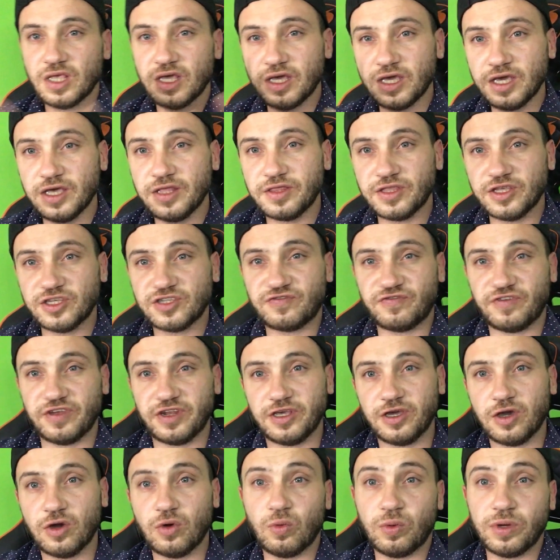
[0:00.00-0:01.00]
In this
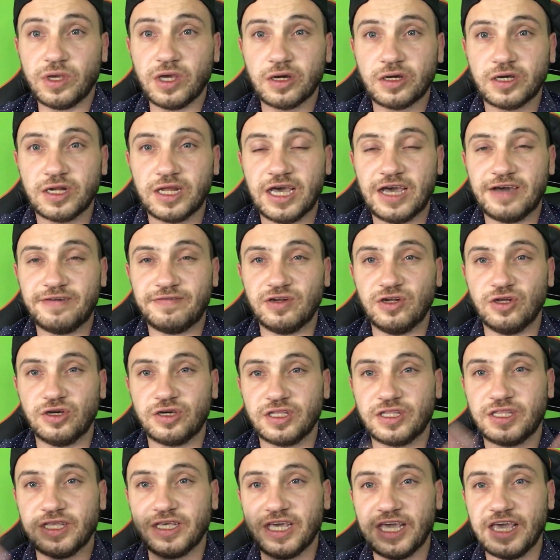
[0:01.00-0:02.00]
video, we are going to have a look
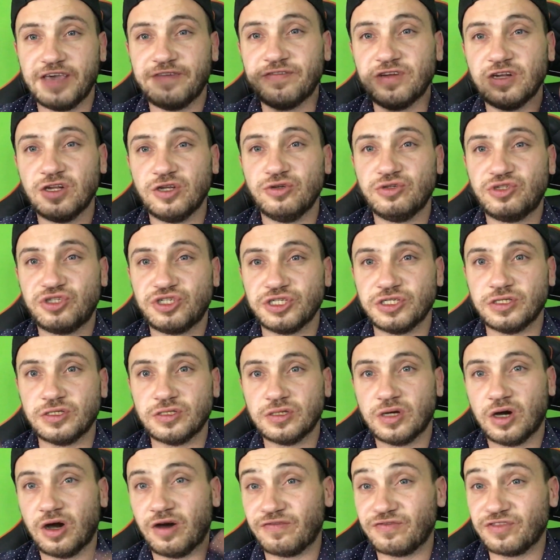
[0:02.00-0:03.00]
at the evolution
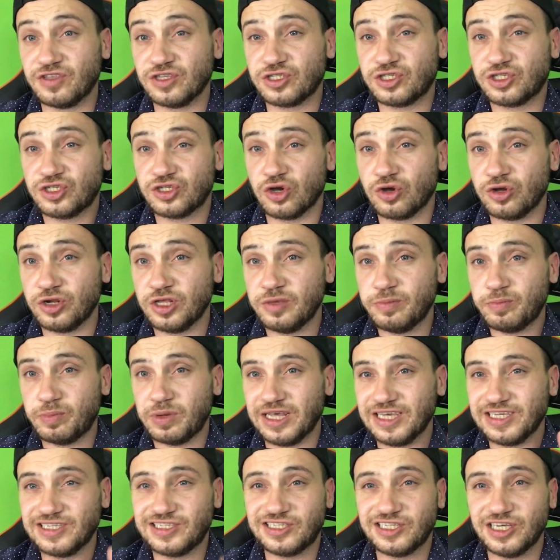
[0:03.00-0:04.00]
of the Sony
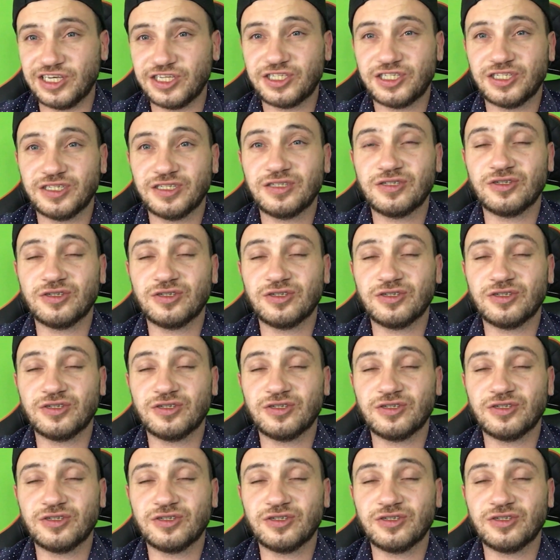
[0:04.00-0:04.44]
PlayStation